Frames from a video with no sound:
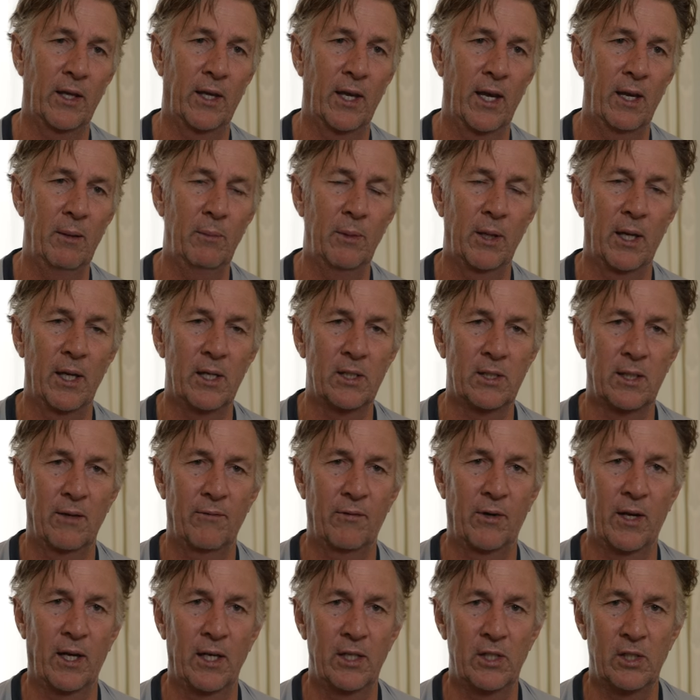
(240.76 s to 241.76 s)
the game against
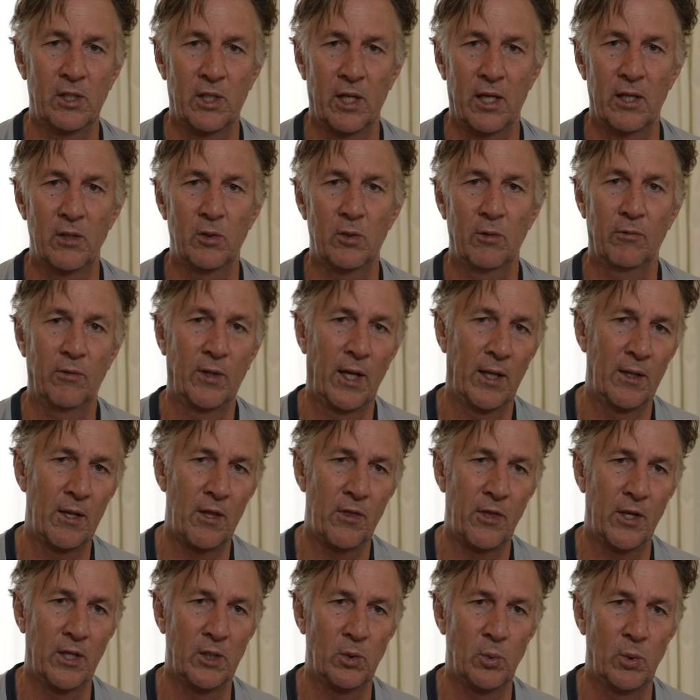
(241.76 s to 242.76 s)
Afghanistan, to have done
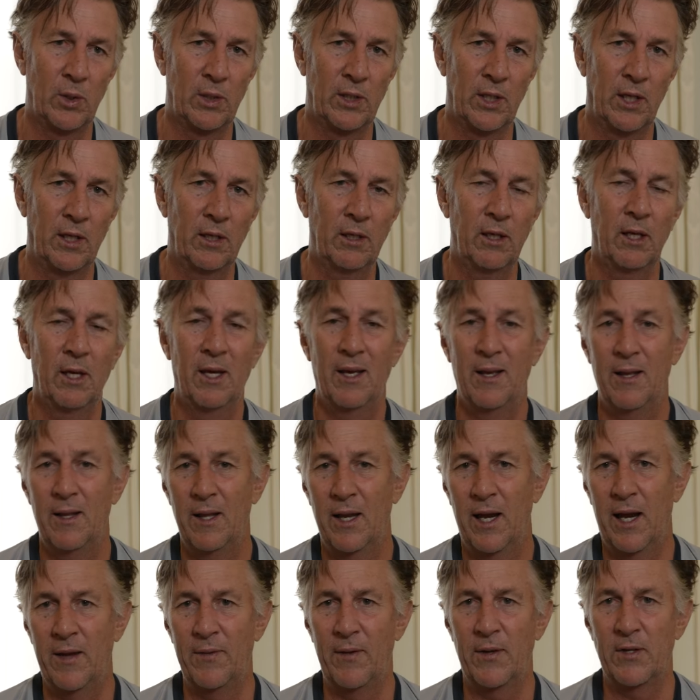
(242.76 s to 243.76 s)
the things we did,
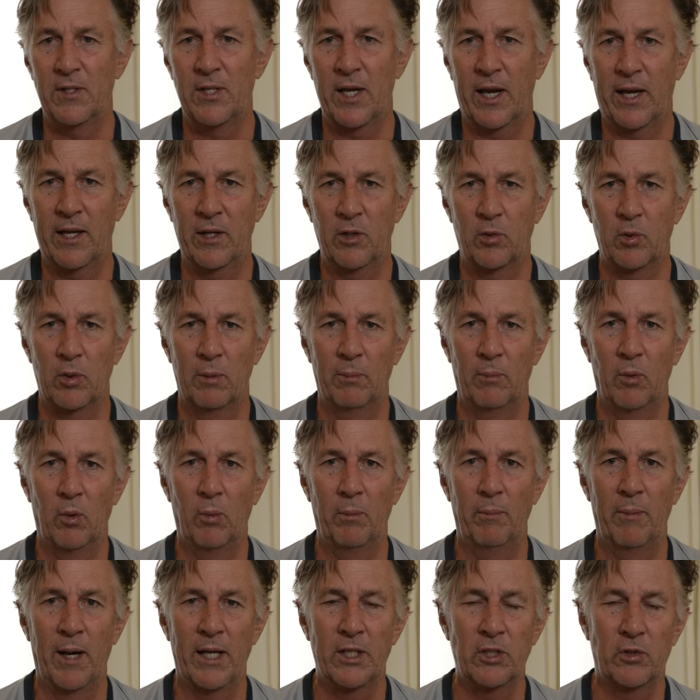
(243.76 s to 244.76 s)
and then take into a
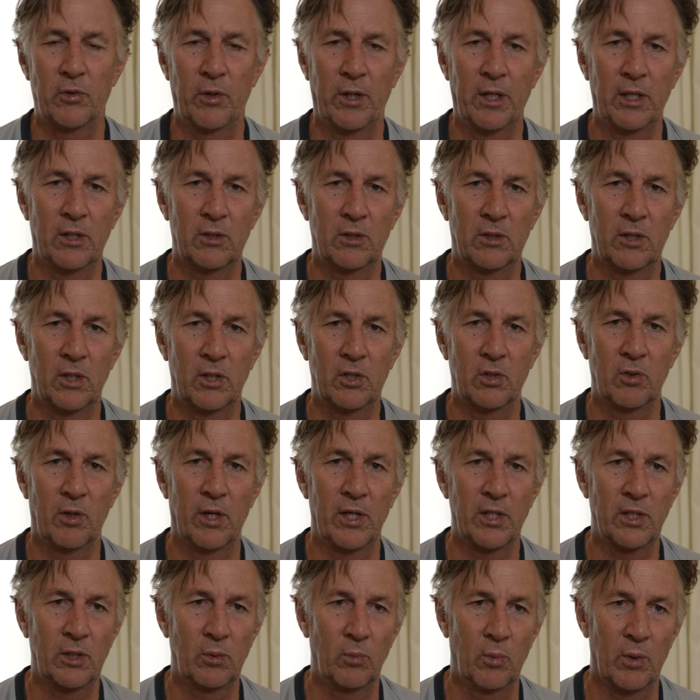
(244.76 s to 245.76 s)
more match-ready
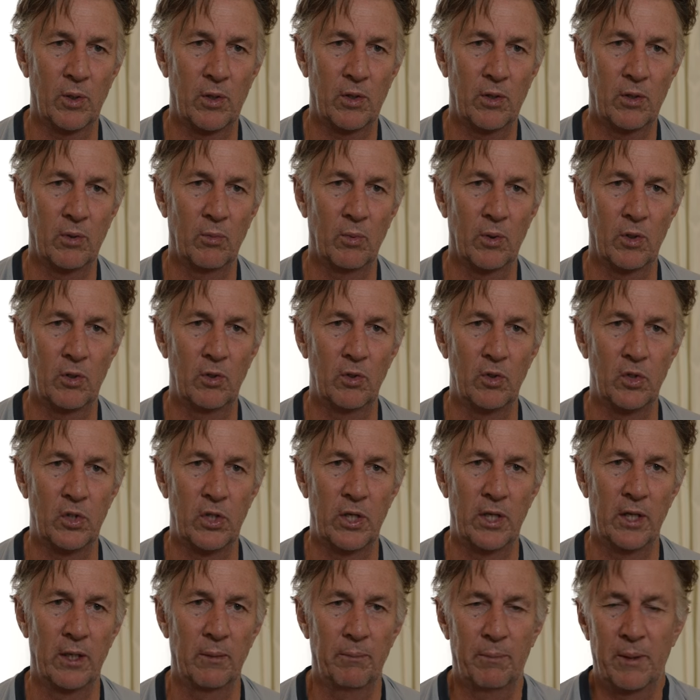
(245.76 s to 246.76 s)
situation with New
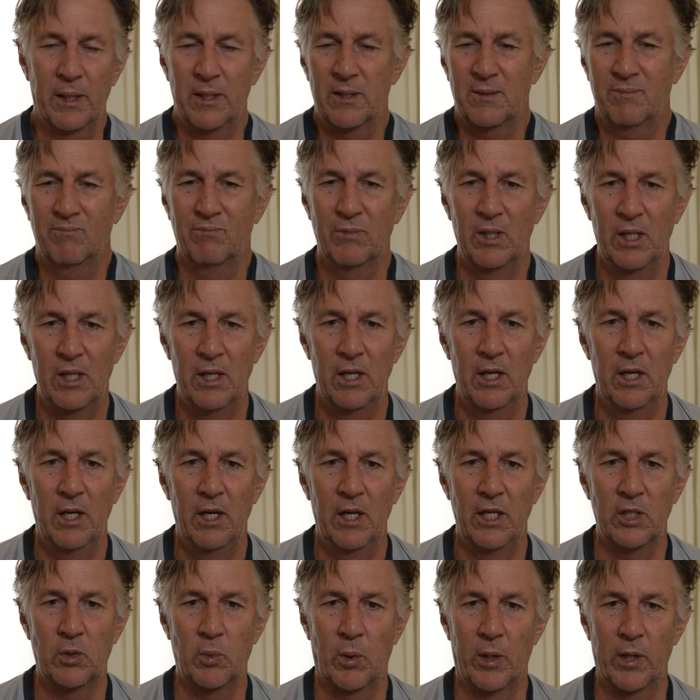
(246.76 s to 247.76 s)
Zealand. But
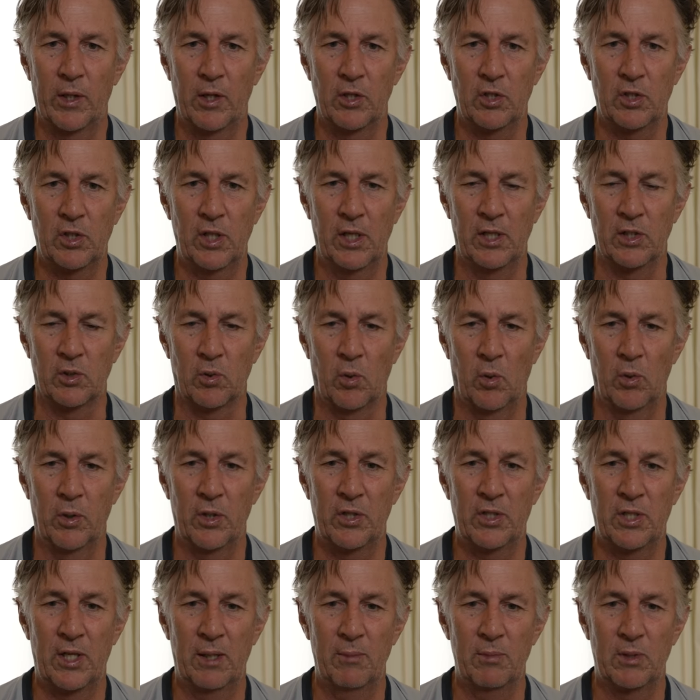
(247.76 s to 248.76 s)
it's one of those things. All
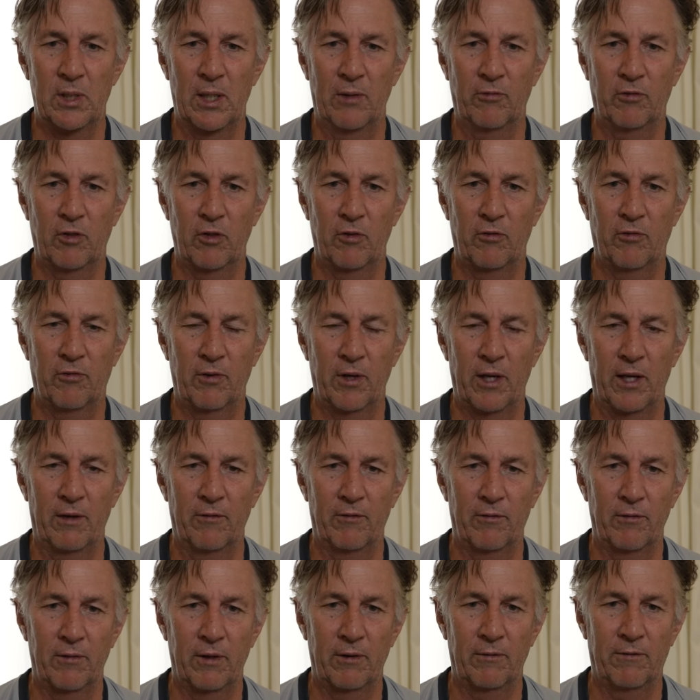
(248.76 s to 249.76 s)
the teams seem to
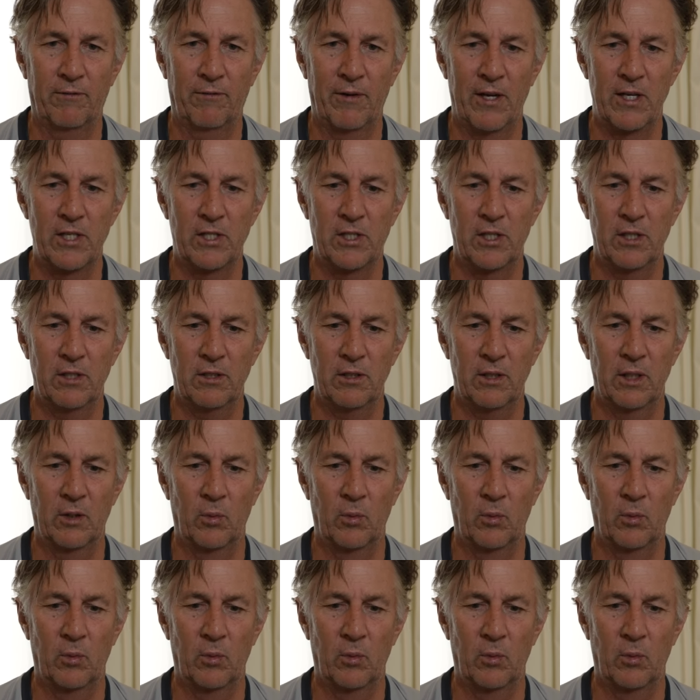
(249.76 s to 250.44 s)
have faced it.